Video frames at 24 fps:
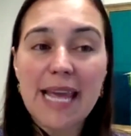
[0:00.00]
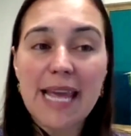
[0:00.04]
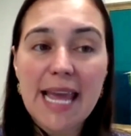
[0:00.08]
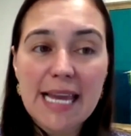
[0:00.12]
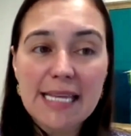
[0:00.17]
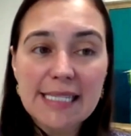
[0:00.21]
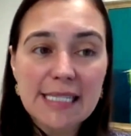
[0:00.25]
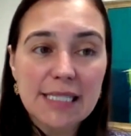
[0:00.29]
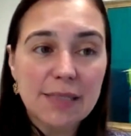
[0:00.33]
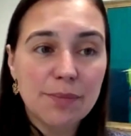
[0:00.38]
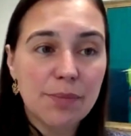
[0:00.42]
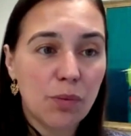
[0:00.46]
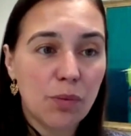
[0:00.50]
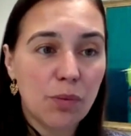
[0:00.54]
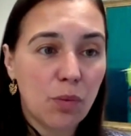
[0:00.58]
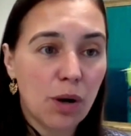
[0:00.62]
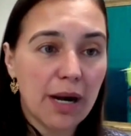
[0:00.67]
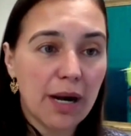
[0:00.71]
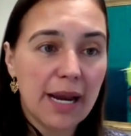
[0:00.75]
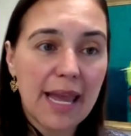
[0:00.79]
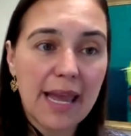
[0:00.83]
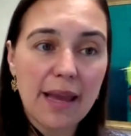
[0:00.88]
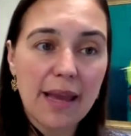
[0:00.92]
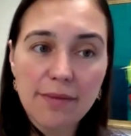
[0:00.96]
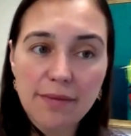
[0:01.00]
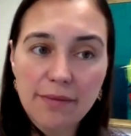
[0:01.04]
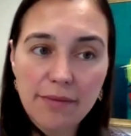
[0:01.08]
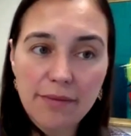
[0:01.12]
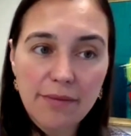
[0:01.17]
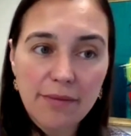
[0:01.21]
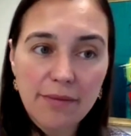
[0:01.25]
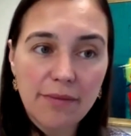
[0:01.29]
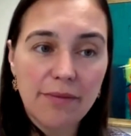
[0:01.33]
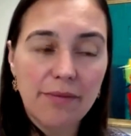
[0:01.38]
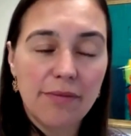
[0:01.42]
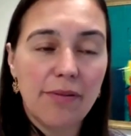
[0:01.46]
cases been working
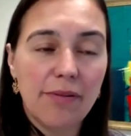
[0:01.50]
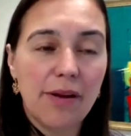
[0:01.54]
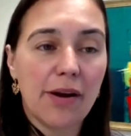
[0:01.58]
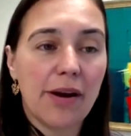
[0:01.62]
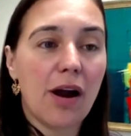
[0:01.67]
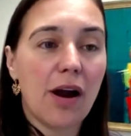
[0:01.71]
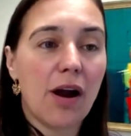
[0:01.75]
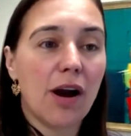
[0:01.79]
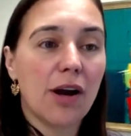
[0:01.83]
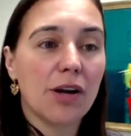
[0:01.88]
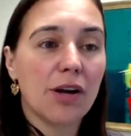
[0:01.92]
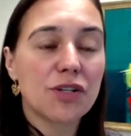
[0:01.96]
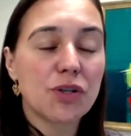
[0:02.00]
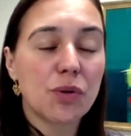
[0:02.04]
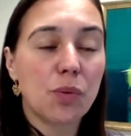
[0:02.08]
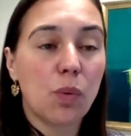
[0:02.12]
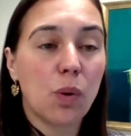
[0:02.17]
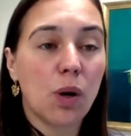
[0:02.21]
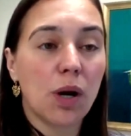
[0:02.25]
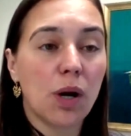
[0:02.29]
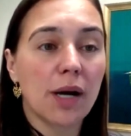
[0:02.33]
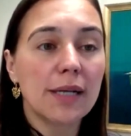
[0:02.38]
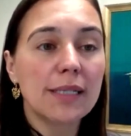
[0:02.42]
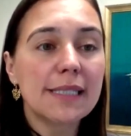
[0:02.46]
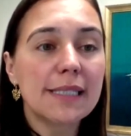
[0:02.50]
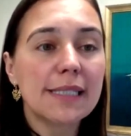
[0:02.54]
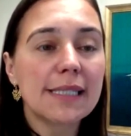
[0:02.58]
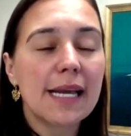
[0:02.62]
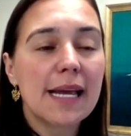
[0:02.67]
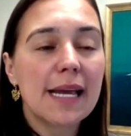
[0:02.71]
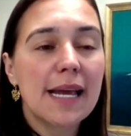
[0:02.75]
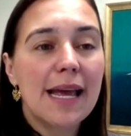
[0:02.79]
very hard towards.